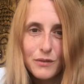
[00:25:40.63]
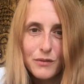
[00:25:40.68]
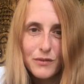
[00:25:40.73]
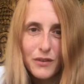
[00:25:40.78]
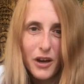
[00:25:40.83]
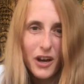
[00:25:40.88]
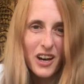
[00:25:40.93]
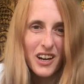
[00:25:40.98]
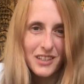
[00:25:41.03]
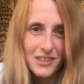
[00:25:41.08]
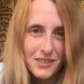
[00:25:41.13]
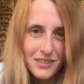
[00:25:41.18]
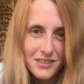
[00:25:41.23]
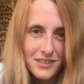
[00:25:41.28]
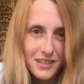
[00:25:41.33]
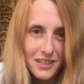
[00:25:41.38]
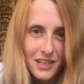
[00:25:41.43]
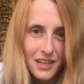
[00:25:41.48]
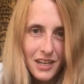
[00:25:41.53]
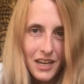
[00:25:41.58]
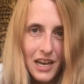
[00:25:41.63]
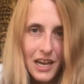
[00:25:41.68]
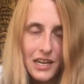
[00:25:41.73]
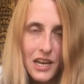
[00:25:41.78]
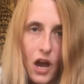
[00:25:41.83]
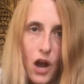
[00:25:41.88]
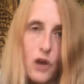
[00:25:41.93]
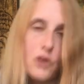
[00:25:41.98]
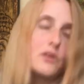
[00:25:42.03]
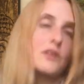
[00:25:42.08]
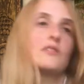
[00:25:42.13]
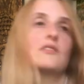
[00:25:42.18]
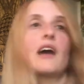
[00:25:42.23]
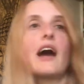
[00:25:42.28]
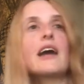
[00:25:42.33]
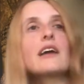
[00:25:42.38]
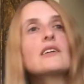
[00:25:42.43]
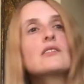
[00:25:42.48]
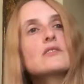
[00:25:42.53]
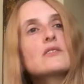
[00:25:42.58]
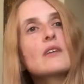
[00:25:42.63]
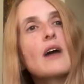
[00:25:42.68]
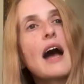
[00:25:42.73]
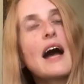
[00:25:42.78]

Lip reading: first and only takes the